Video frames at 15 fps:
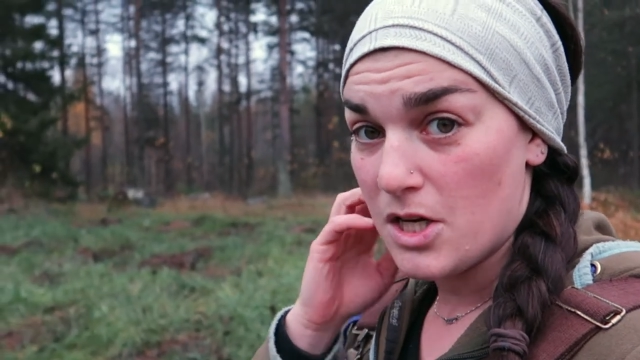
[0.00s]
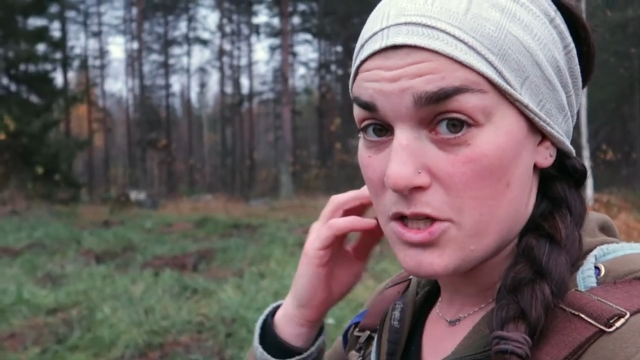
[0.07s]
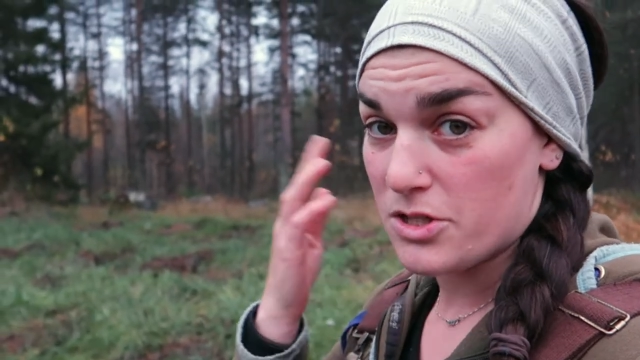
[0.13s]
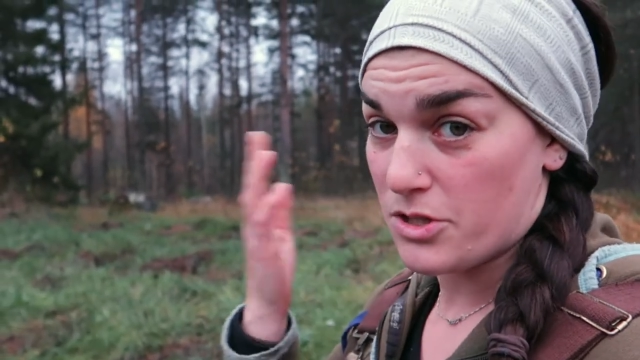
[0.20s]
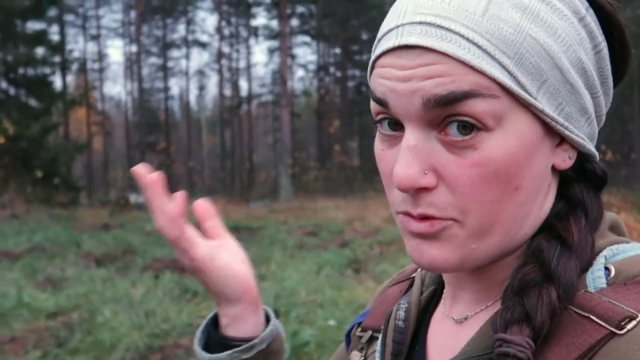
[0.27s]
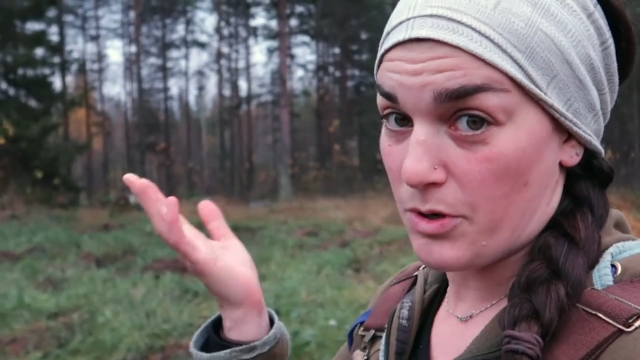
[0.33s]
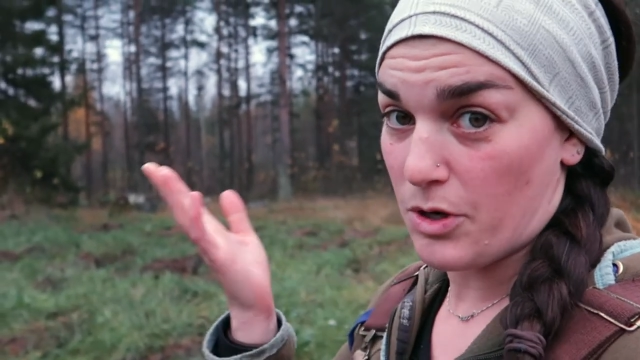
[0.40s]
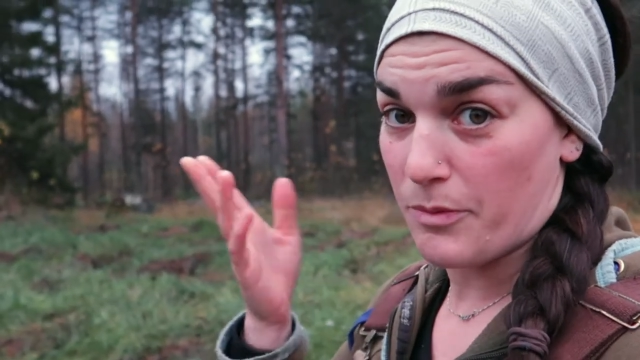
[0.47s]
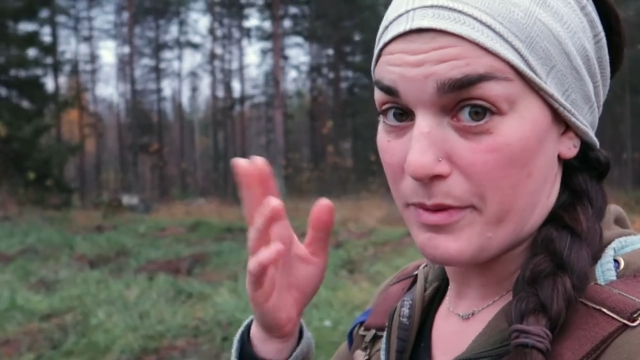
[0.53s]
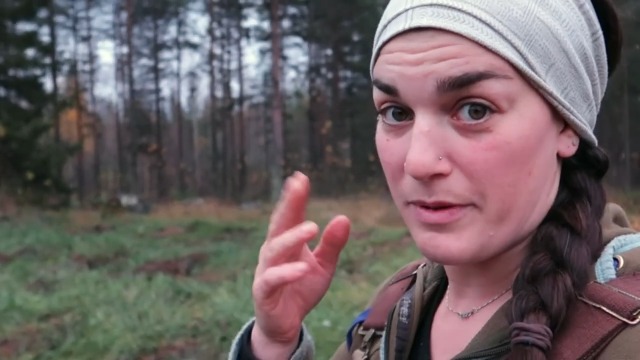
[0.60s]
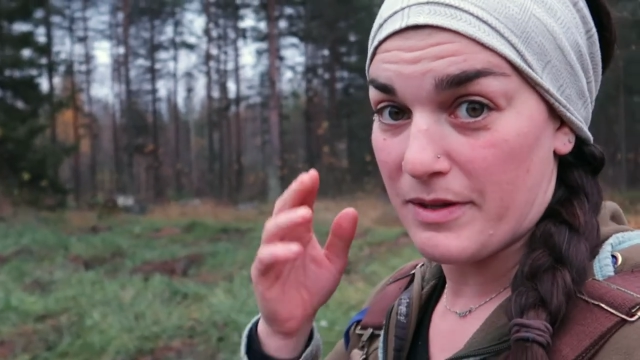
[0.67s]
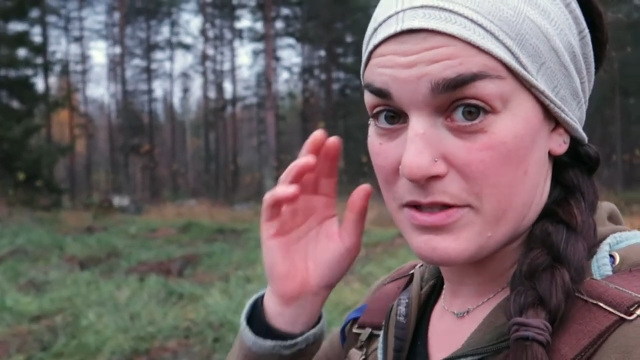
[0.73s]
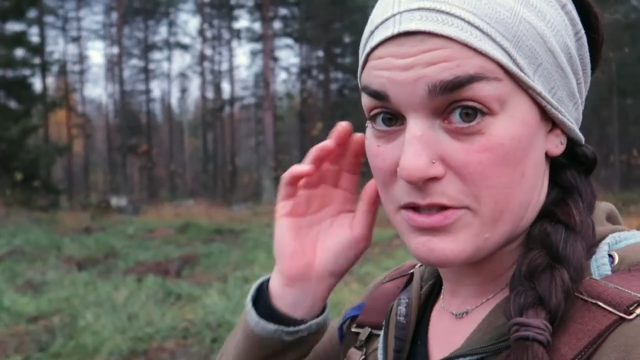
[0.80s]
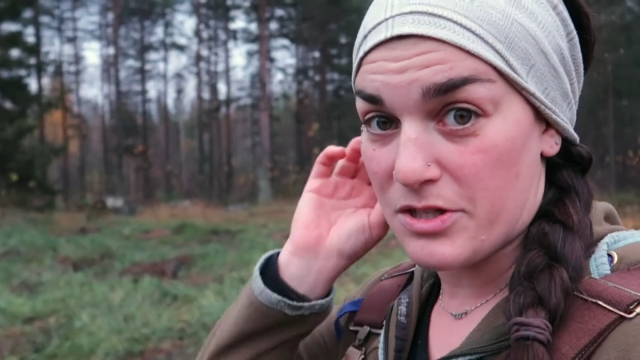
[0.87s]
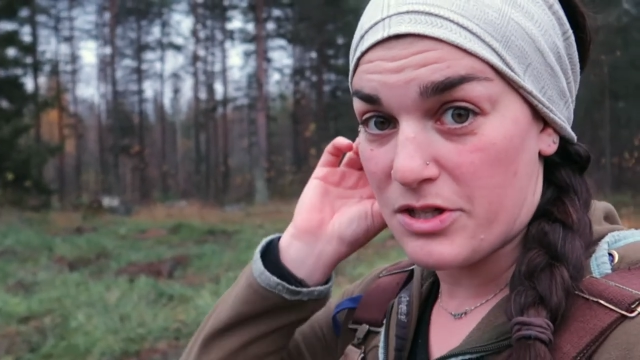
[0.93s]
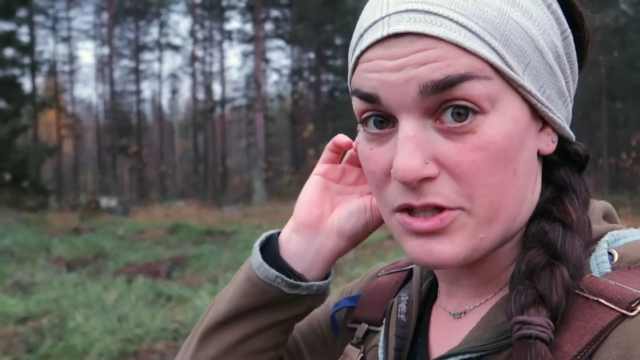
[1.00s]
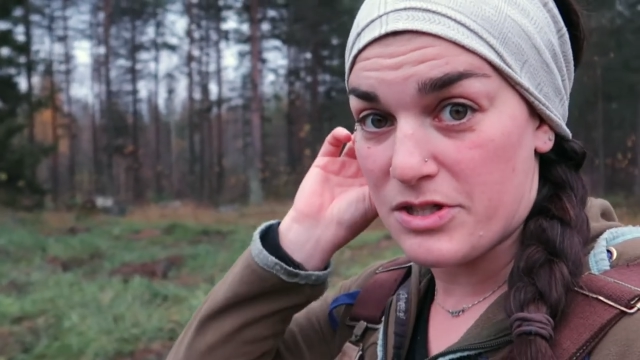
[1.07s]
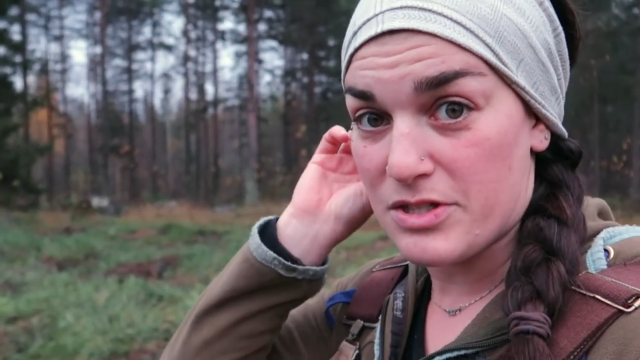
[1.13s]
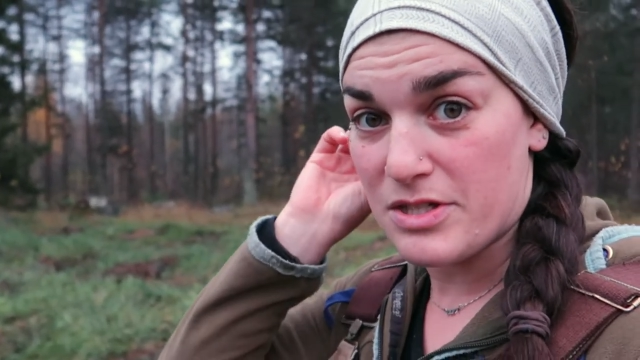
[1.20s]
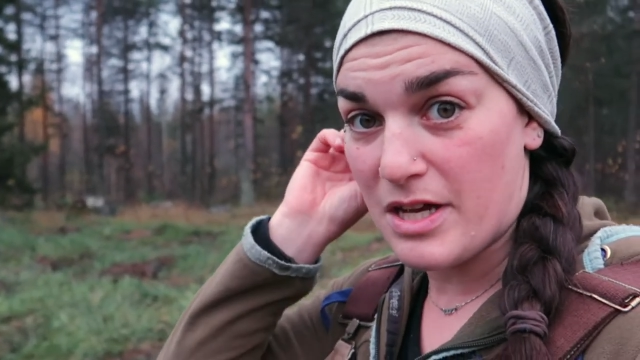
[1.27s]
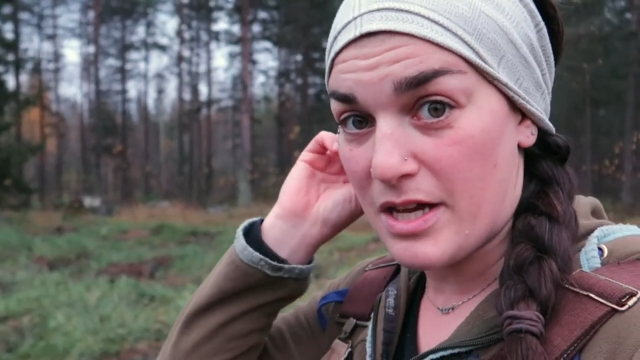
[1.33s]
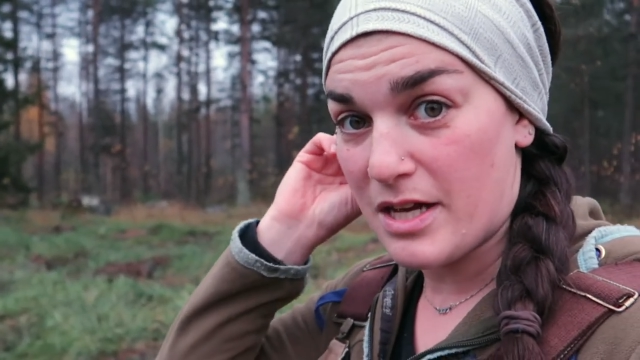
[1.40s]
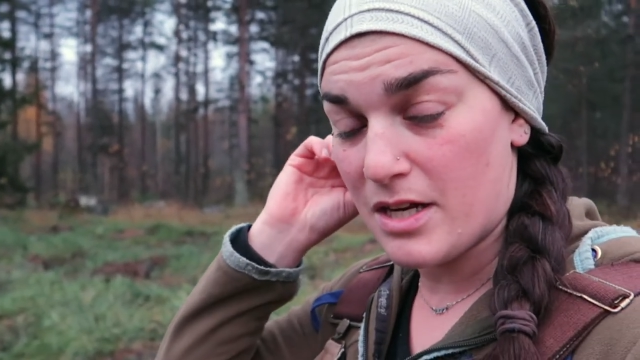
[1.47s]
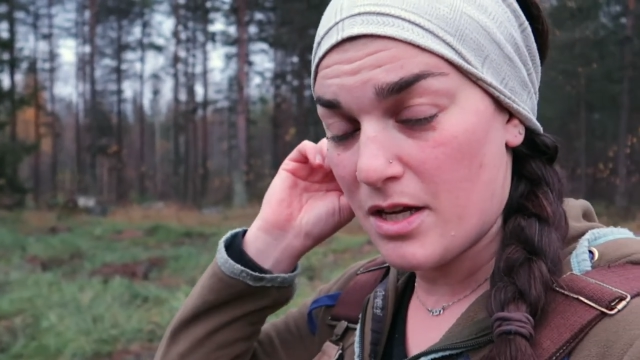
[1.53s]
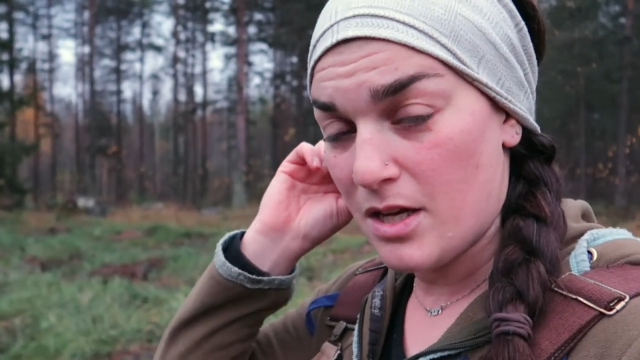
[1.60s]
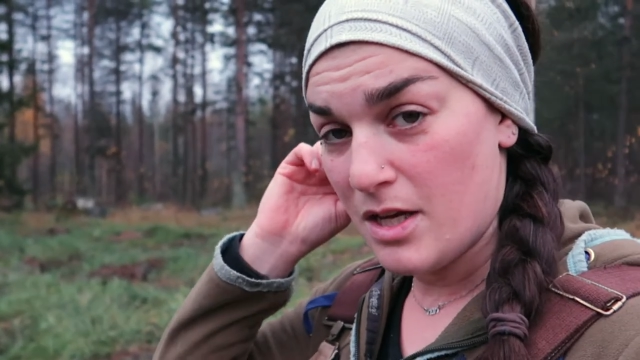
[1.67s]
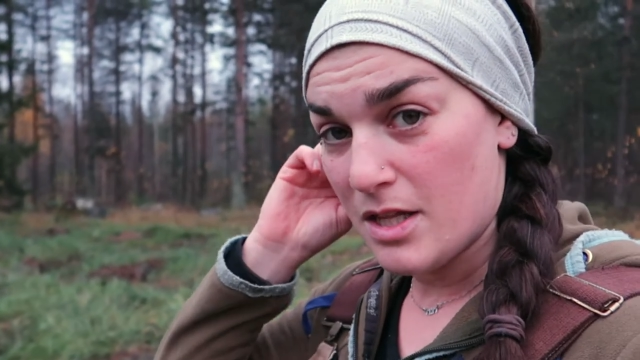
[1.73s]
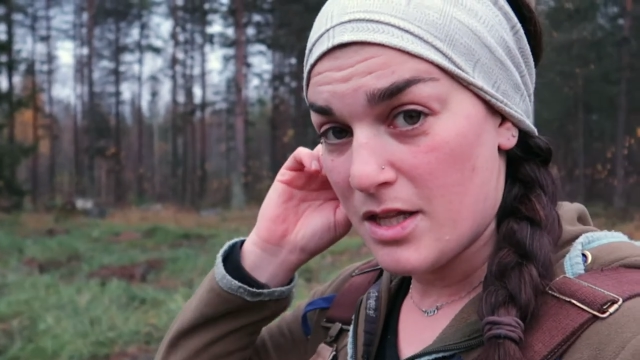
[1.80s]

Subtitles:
so we're hoping that's a good sign.